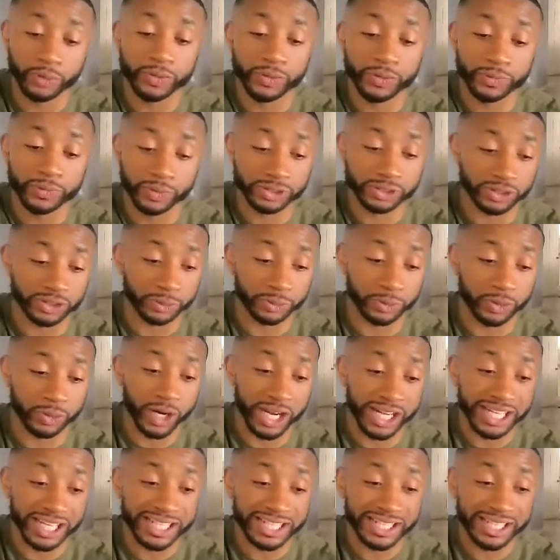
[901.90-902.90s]
you for some
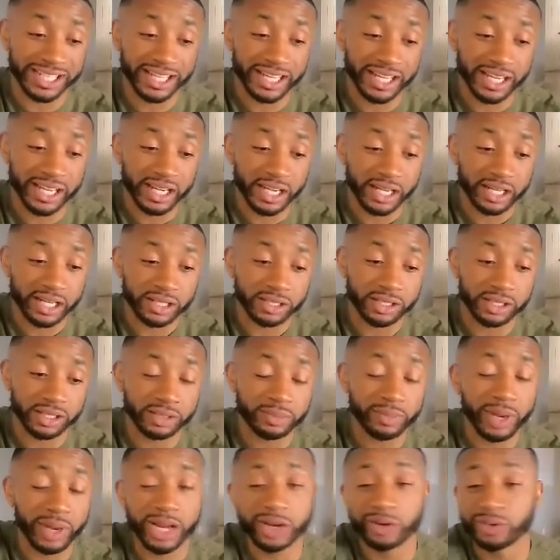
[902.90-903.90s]
credit, you
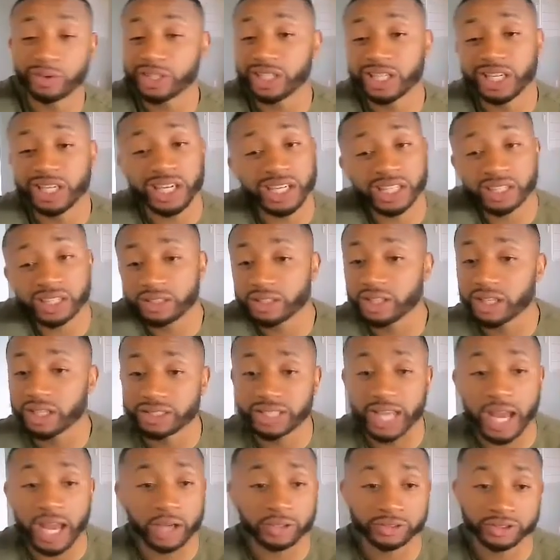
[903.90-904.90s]
might only get
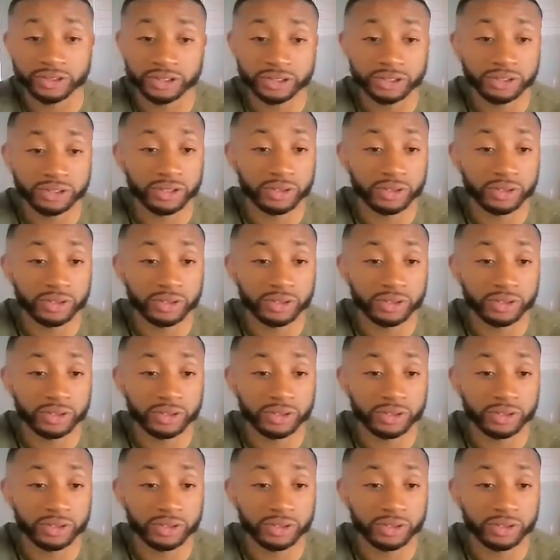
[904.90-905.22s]
1,000,